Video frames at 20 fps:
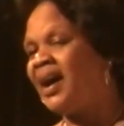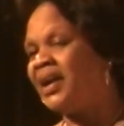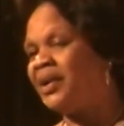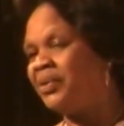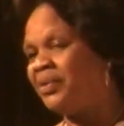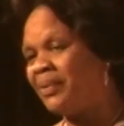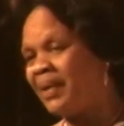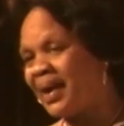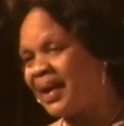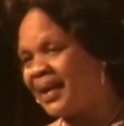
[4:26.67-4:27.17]
I
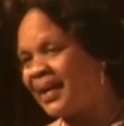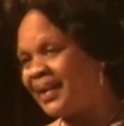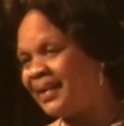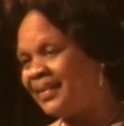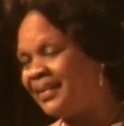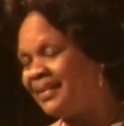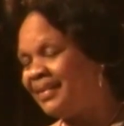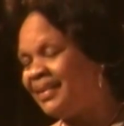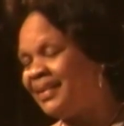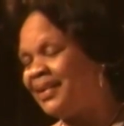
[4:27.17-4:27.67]

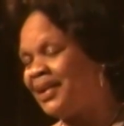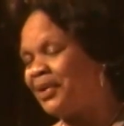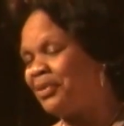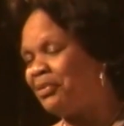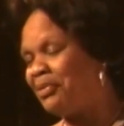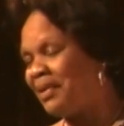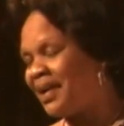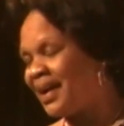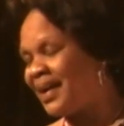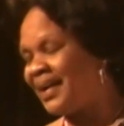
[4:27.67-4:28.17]
cried and I
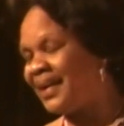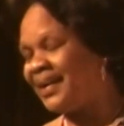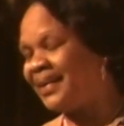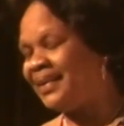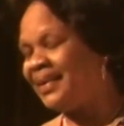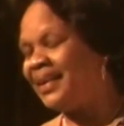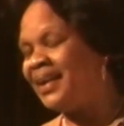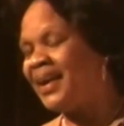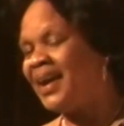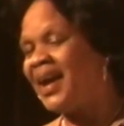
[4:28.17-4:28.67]
cried.